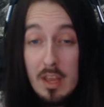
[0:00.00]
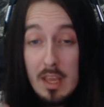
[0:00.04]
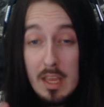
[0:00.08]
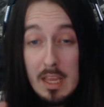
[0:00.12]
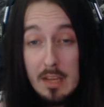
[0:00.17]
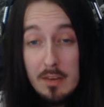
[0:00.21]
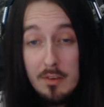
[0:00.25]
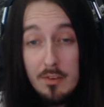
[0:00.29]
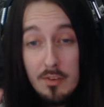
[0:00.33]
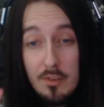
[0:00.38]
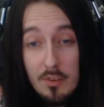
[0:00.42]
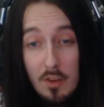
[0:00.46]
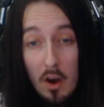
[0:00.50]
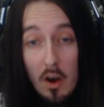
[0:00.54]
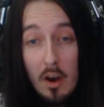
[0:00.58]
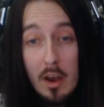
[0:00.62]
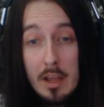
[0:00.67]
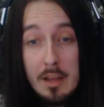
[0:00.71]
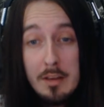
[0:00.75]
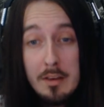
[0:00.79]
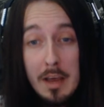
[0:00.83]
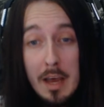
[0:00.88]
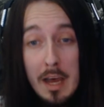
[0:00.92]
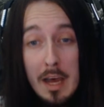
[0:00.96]
each
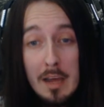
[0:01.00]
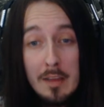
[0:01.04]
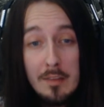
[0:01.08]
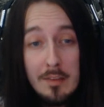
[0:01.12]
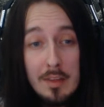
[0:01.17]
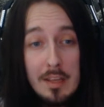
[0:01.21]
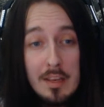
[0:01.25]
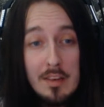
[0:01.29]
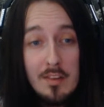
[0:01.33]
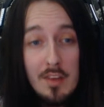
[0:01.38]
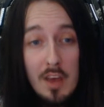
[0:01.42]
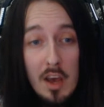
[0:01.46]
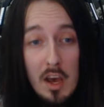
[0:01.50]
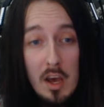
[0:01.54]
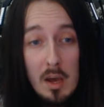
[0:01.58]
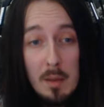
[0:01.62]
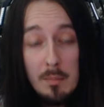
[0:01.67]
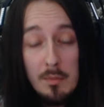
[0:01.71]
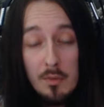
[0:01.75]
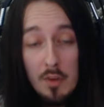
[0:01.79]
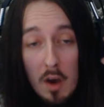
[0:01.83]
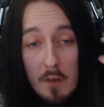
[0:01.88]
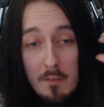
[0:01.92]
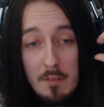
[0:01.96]
side has in
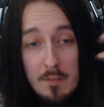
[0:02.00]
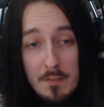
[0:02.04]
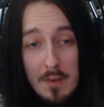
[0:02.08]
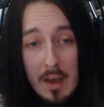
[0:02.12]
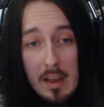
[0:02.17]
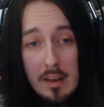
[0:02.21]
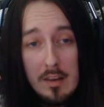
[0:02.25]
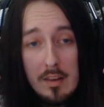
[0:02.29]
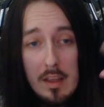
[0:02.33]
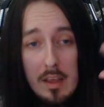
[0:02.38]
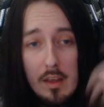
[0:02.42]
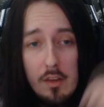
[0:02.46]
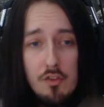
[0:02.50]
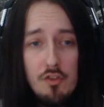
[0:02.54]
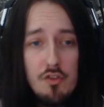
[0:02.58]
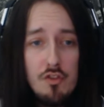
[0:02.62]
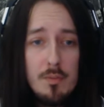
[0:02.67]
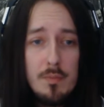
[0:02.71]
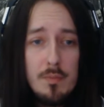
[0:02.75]
terms of advantage.